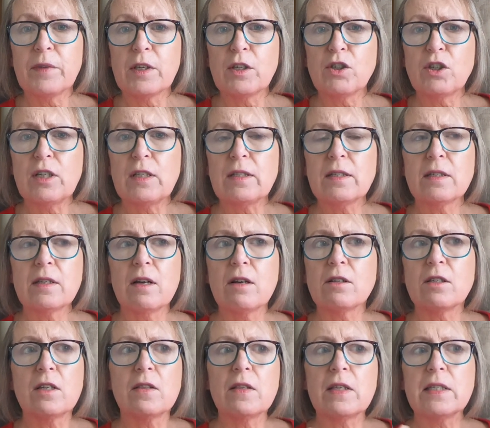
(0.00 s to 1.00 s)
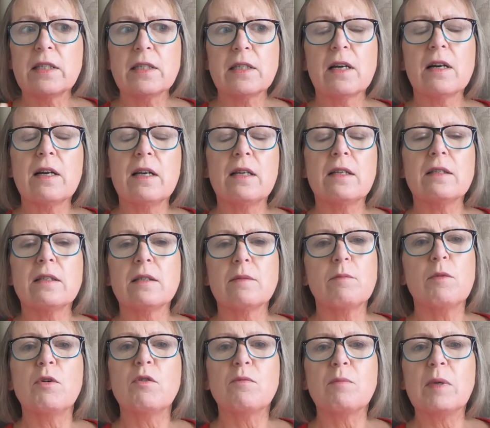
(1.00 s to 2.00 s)
She'd started this
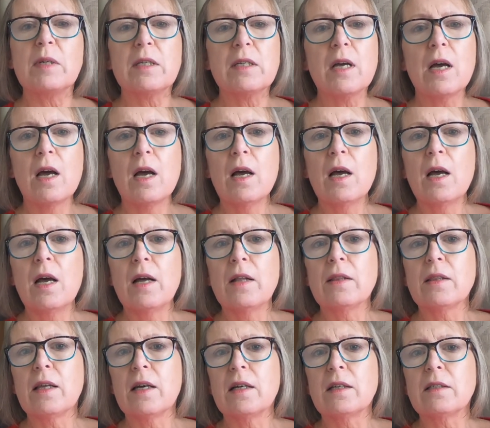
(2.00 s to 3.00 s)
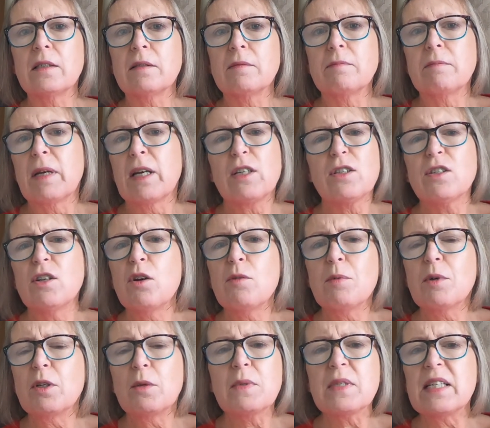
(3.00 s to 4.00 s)
silence movement that, because
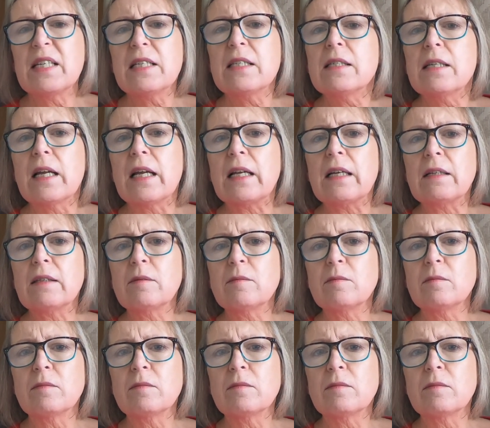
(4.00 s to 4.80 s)
nobody was listening.